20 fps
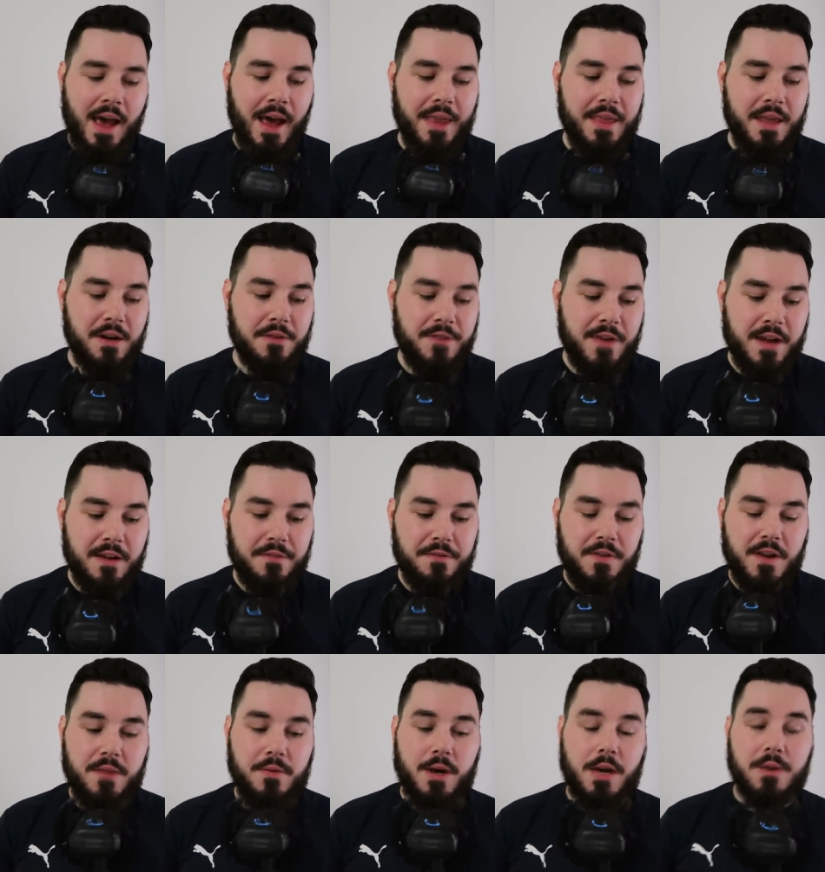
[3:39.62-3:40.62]
And then
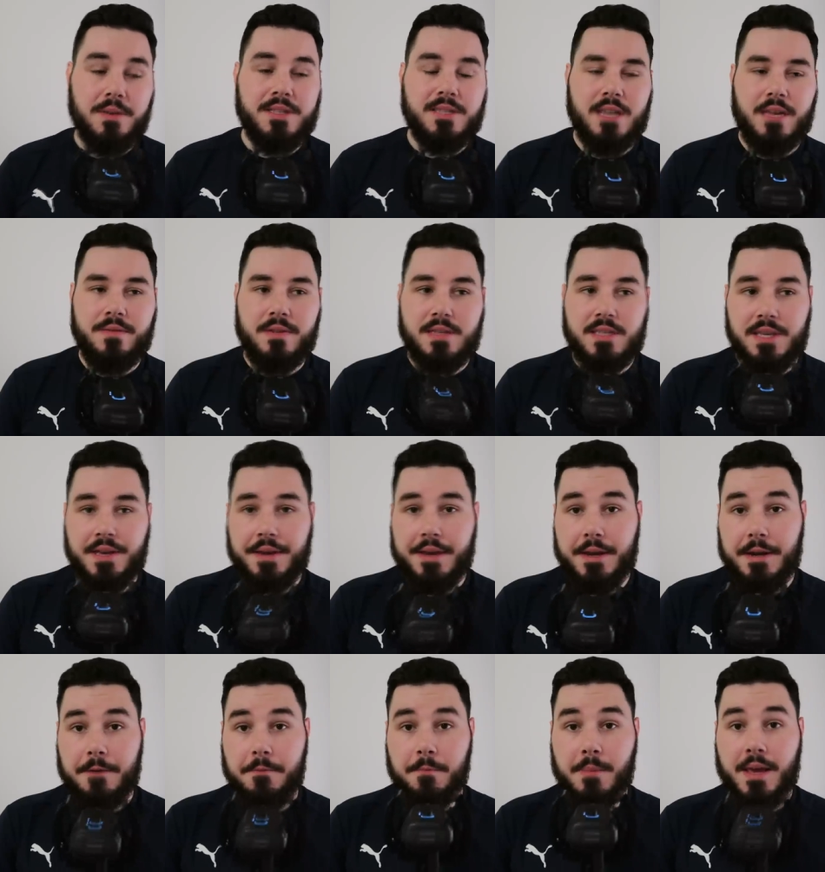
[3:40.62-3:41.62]
thankfully, when I was
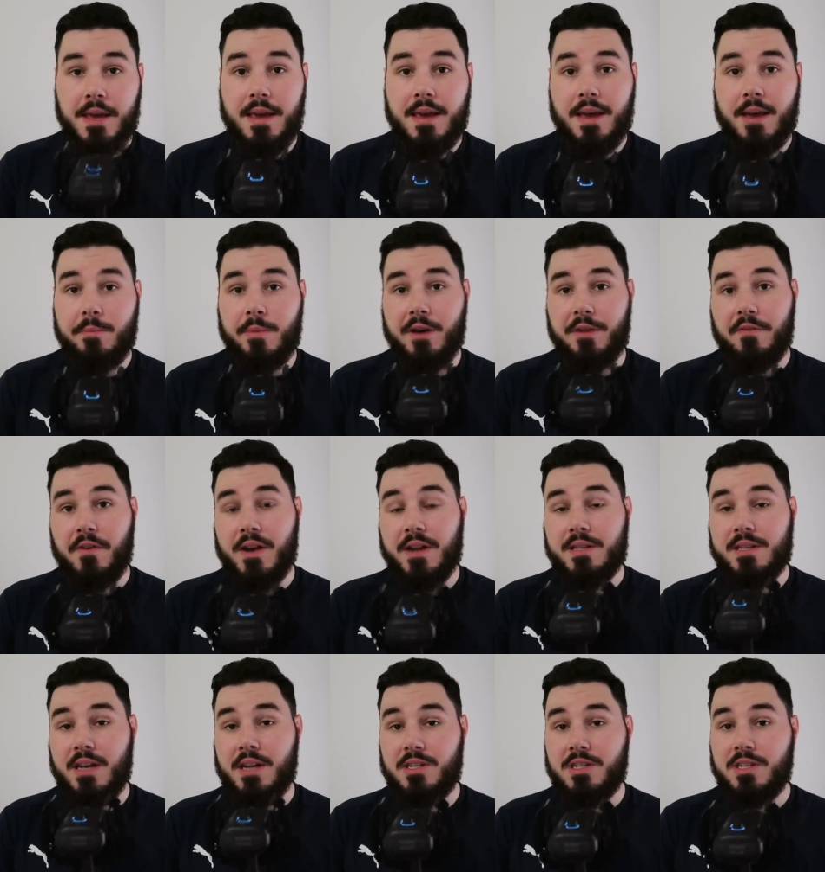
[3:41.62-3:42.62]
17, me and my
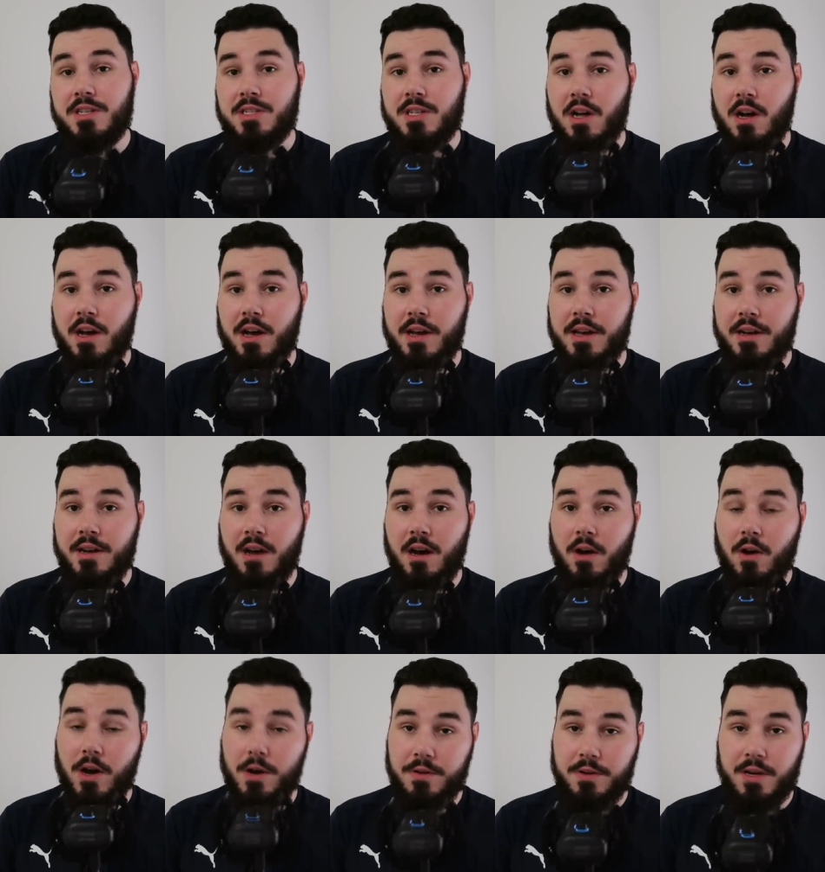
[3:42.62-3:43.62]
friends actually started
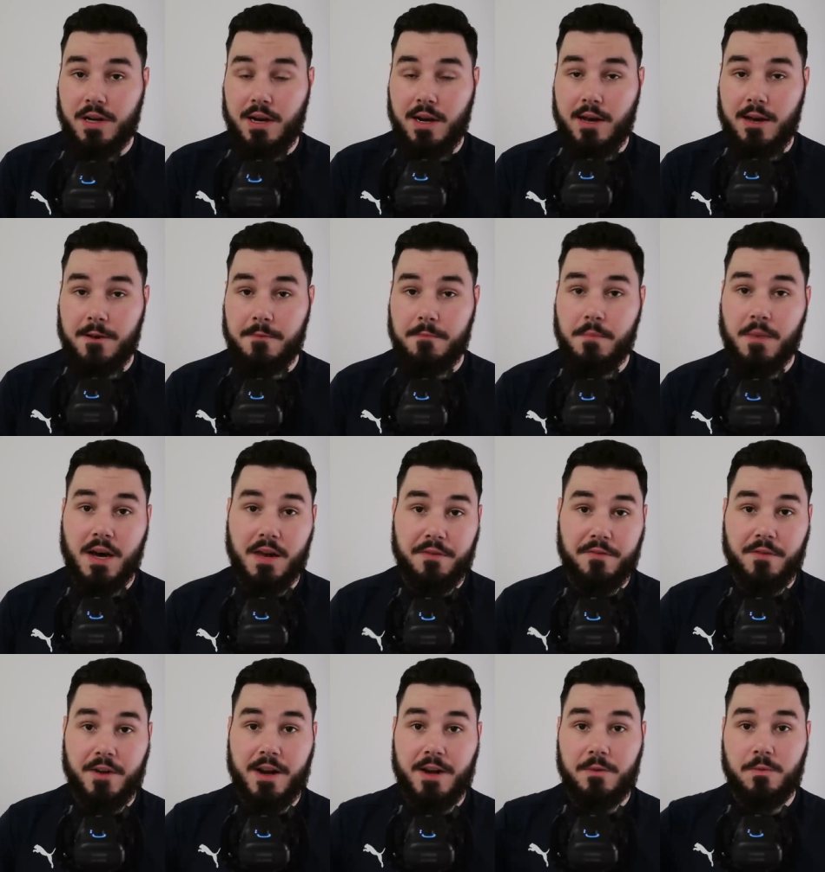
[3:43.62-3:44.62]
our own club. My
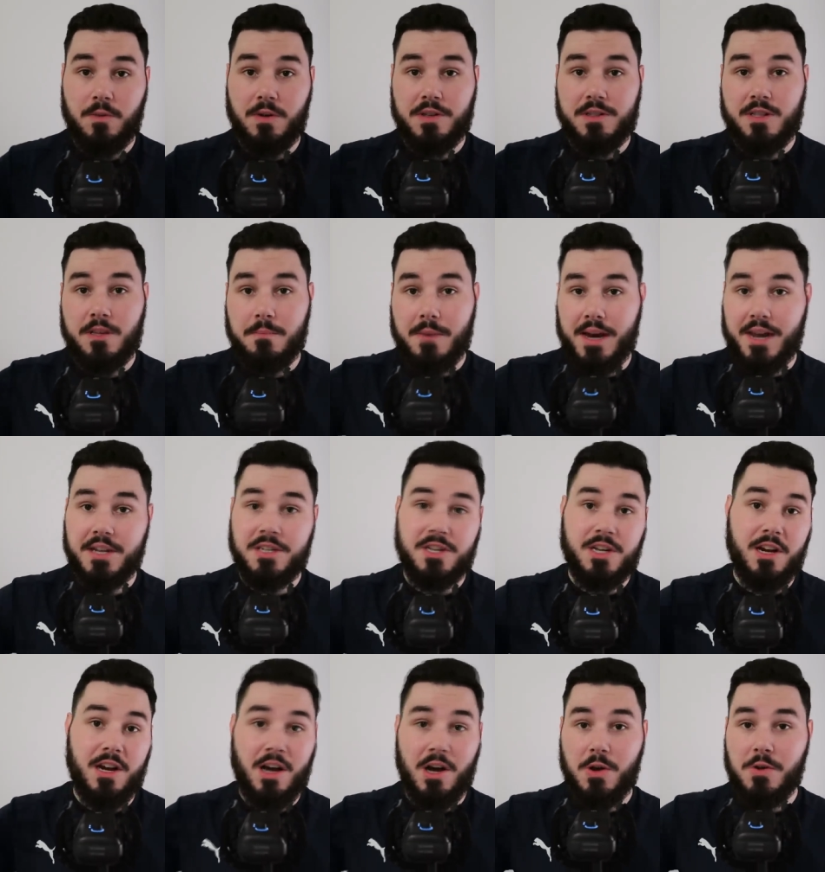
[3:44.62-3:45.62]
friend was the
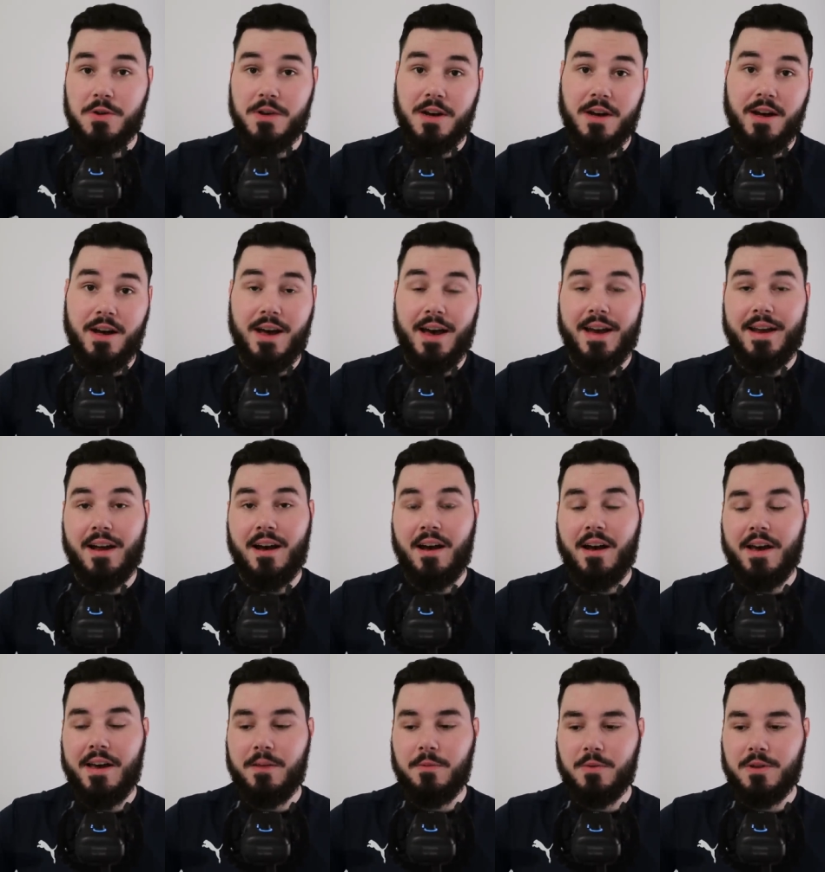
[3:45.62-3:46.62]
manager, owner, and
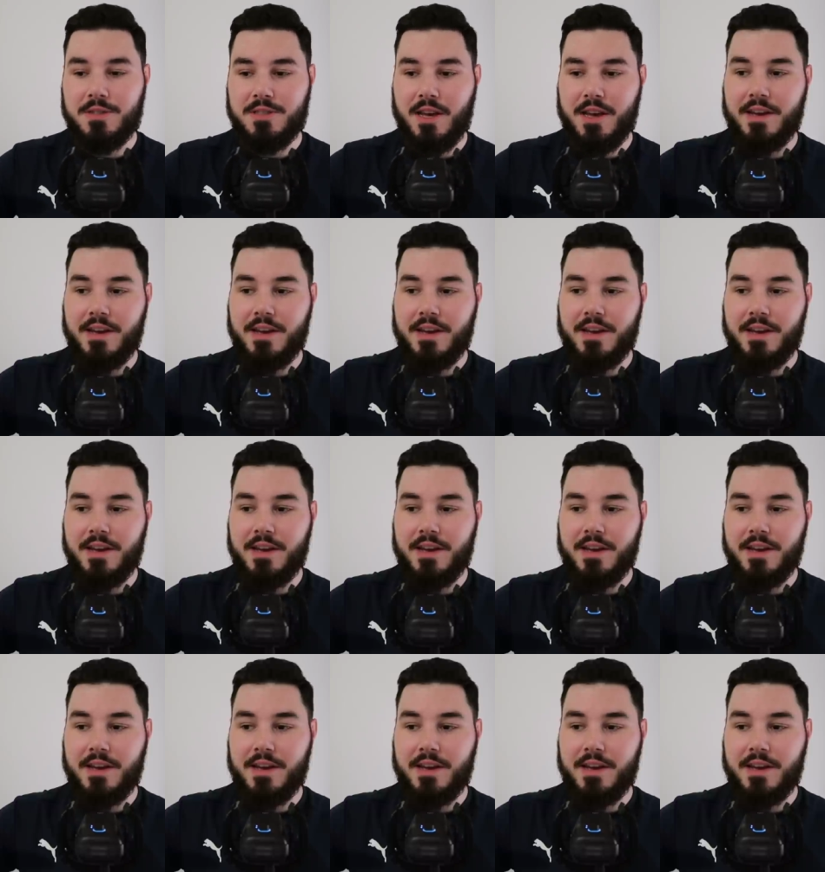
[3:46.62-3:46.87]
I was